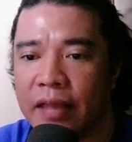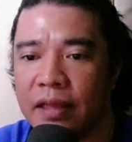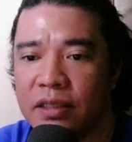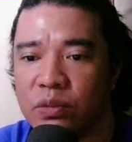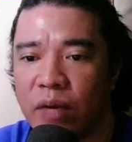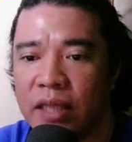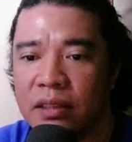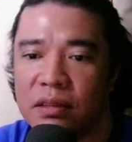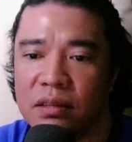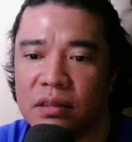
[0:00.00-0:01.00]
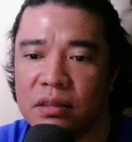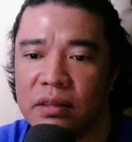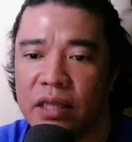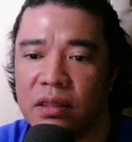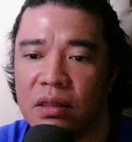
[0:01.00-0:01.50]
this one, this is
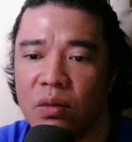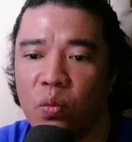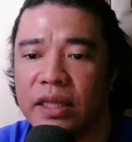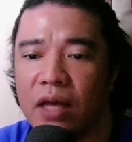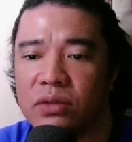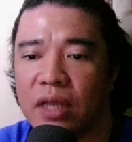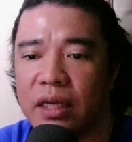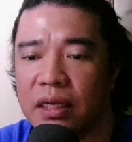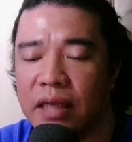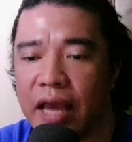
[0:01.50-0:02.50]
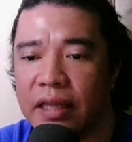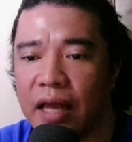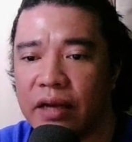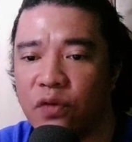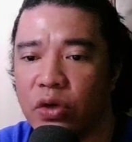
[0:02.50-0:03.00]
grade
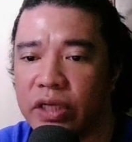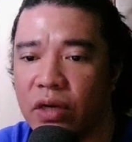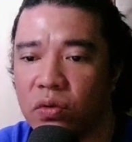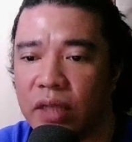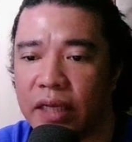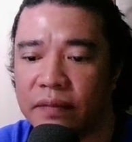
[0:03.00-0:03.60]
1,940 only.